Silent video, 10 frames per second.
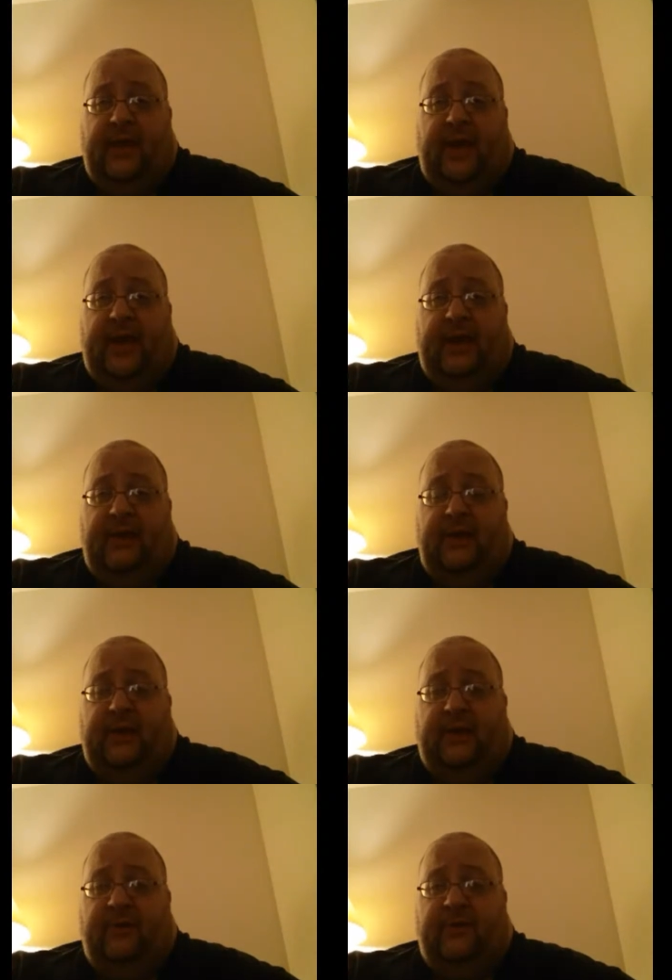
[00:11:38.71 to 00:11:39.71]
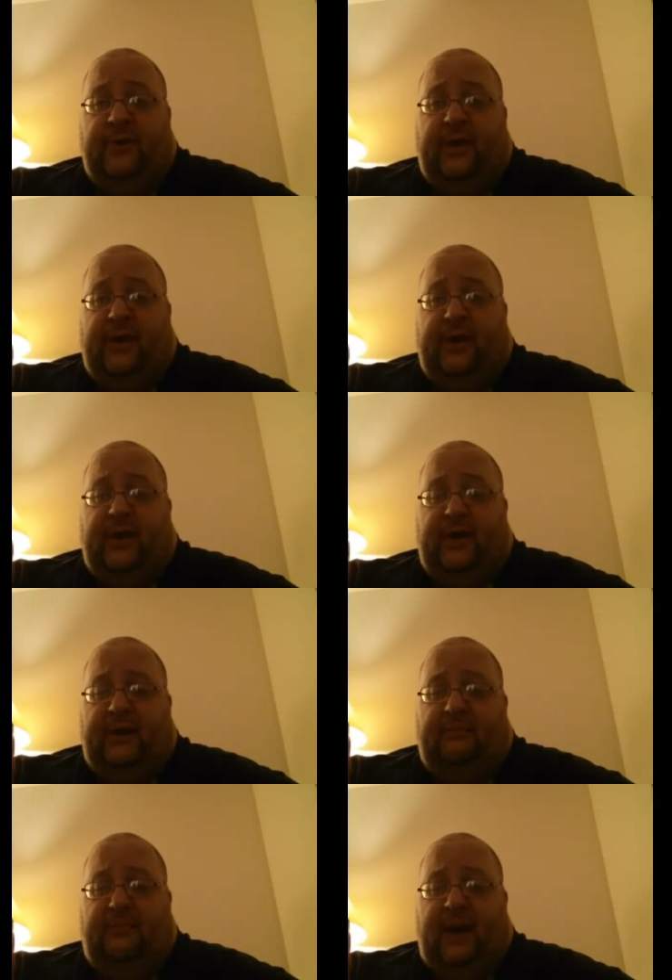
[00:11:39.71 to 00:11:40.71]
And, you know,
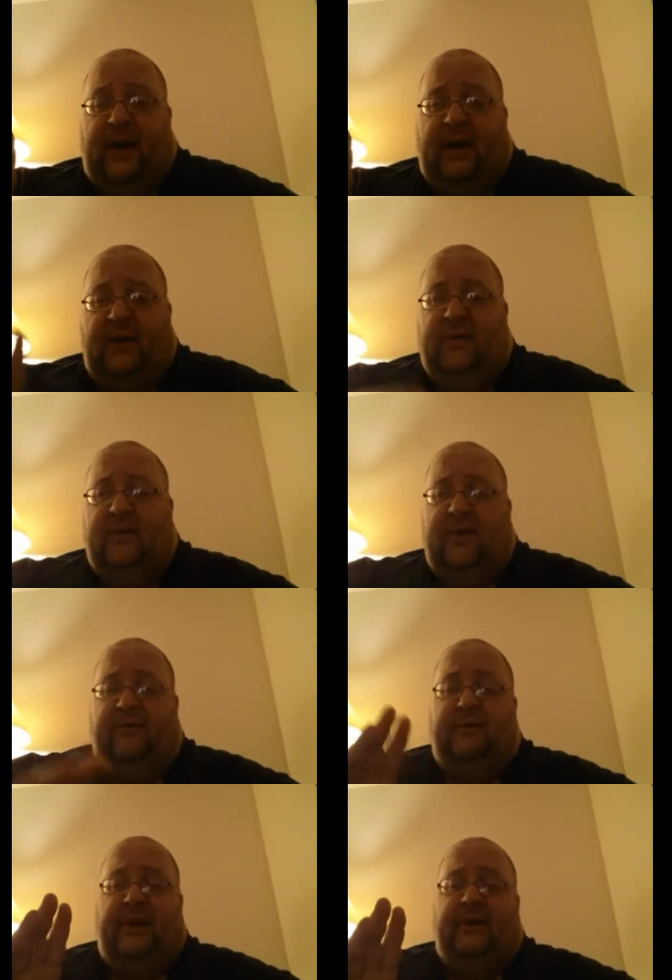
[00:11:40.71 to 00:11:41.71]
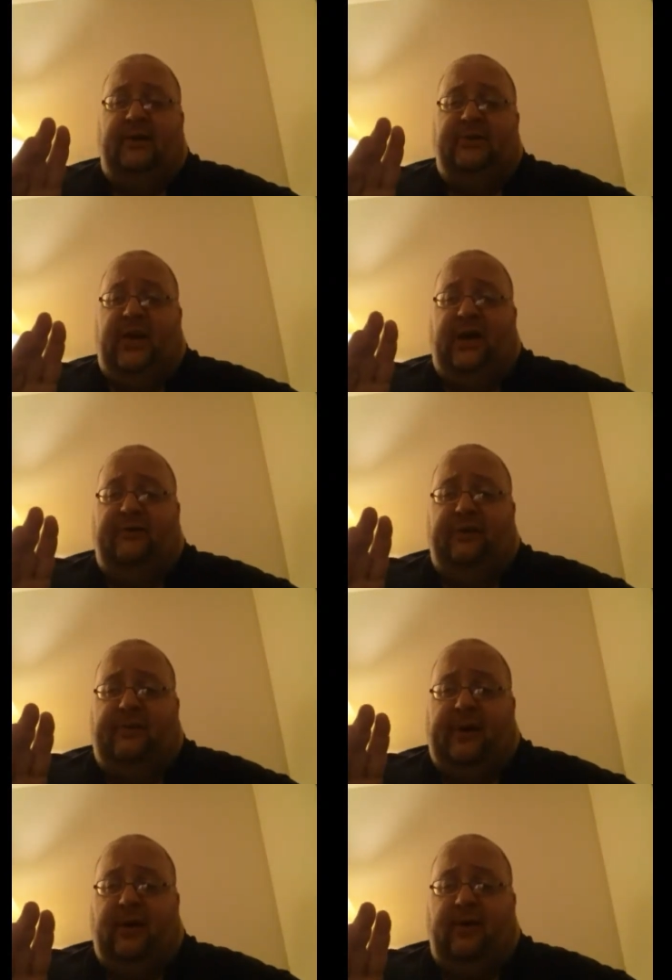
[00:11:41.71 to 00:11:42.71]
my, everybody knows how I
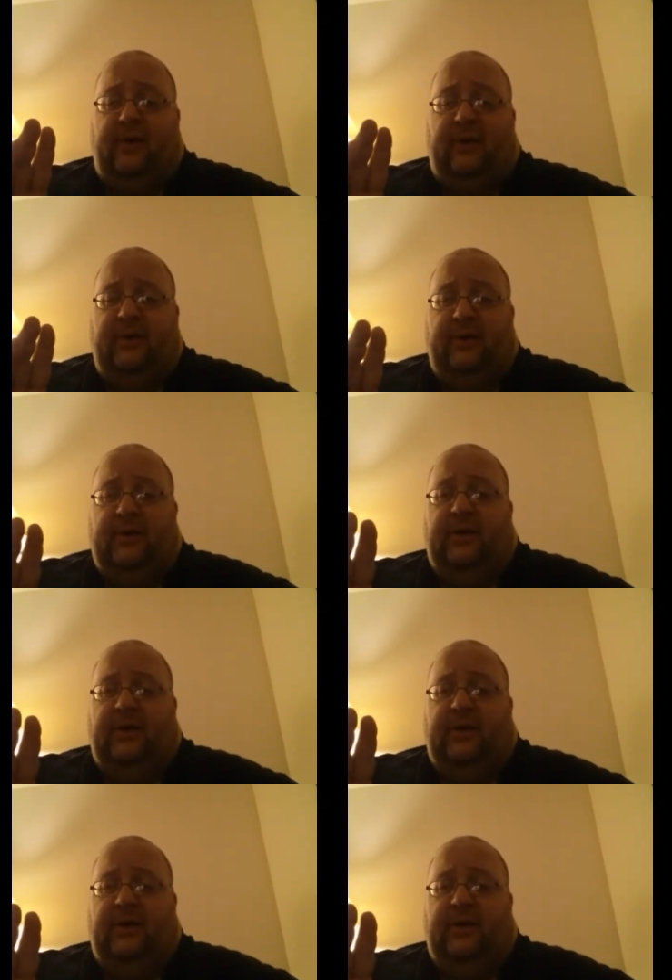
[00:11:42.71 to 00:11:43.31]
feel about Hogan.